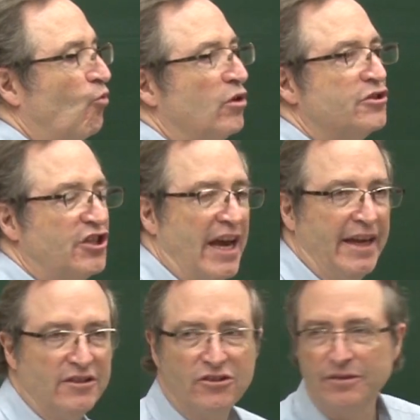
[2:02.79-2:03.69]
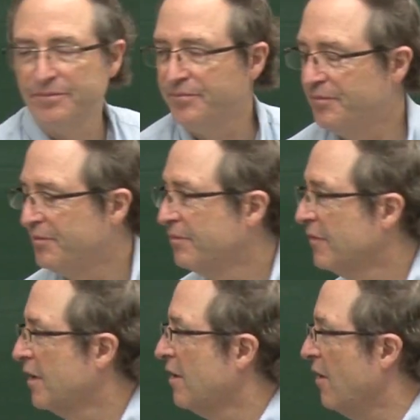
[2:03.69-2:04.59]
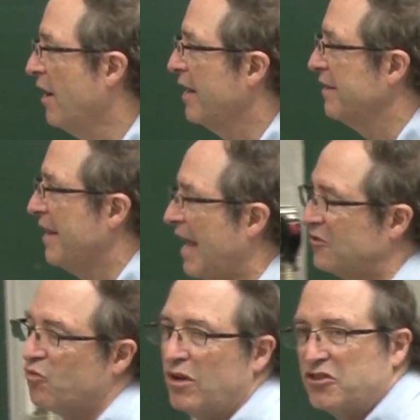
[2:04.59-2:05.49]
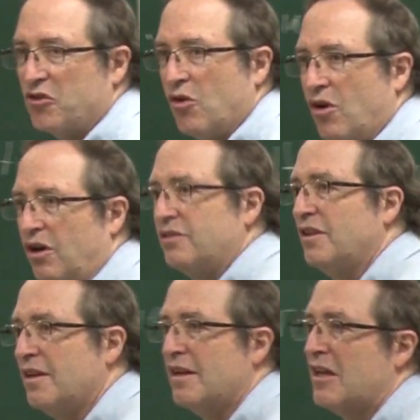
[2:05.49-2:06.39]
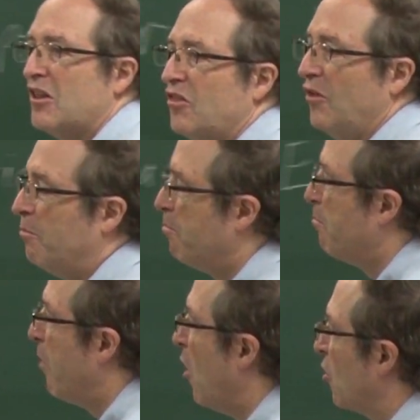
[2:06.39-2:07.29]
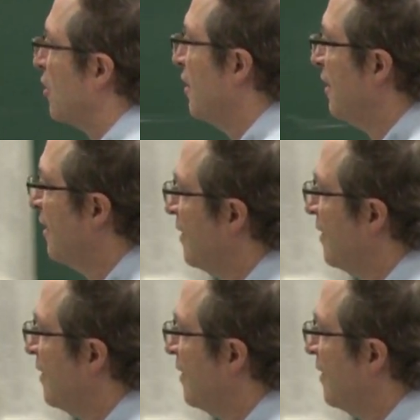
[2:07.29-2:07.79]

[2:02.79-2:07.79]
will change. All right? And that's what's called the bulk